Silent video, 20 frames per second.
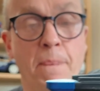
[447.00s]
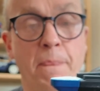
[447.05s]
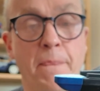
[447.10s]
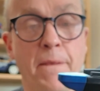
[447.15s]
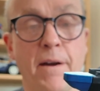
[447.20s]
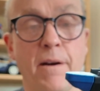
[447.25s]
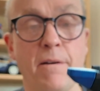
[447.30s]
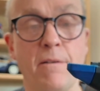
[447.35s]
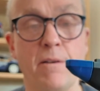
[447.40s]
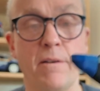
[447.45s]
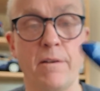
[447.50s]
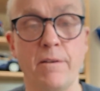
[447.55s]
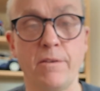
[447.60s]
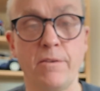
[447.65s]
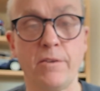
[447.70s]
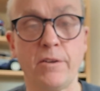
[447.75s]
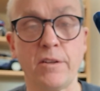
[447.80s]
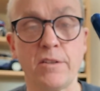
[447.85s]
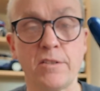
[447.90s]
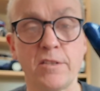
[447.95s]
Now
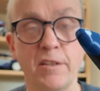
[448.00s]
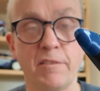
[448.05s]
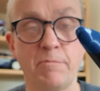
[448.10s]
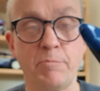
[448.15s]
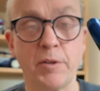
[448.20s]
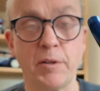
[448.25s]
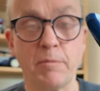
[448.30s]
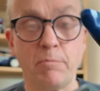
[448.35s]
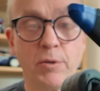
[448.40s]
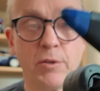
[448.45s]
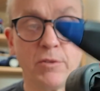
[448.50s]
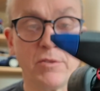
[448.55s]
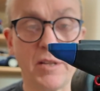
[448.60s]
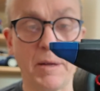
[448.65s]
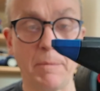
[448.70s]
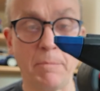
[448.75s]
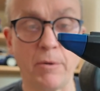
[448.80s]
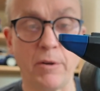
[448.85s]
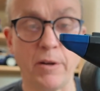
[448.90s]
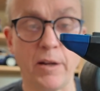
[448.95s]
you can see I've put a blue
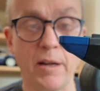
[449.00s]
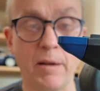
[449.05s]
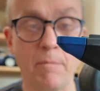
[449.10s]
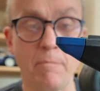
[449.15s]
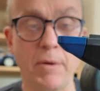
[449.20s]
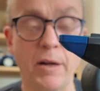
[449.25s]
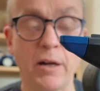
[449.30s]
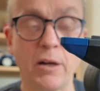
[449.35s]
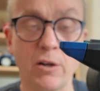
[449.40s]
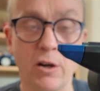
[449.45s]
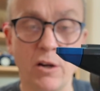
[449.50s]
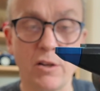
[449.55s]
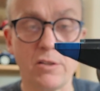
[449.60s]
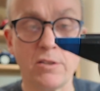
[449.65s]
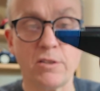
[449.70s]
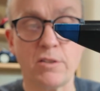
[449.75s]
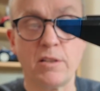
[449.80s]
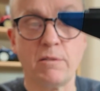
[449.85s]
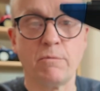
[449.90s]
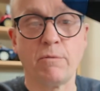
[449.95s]
tip on it
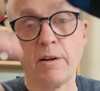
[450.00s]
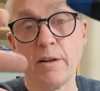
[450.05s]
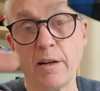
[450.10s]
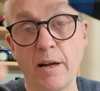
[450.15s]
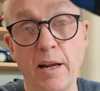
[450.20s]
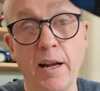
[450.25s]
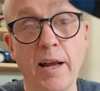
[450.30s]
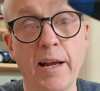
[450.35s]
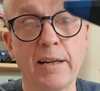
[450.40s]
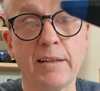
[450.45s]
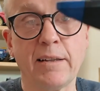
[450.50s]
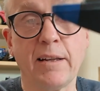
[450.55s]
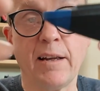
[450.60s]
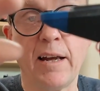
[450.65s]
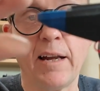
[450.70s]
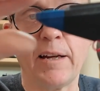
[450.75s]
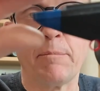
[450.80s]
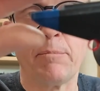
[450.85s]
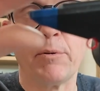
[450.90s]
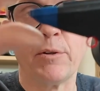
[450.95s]
because the one I liked
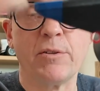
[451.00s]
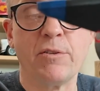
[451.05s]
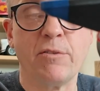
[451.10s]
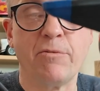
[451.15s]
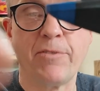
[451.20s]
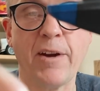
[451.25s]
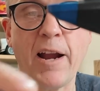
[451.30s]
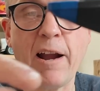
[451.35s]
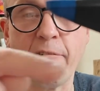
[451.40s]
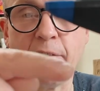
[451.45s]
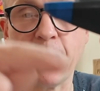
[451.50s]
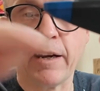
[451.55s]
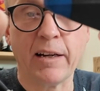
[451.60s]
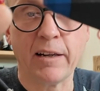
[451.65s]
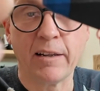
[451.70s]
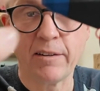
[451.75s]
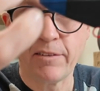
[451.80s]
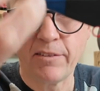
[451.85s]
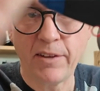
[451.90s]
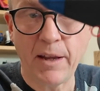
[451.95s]
had a blue
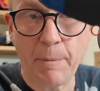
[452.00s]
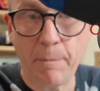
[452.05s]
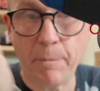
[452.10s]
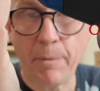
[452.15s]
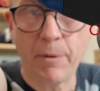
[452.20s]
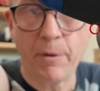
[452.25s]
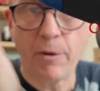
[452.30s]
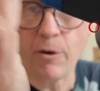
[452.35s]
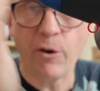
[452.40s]
fairing tip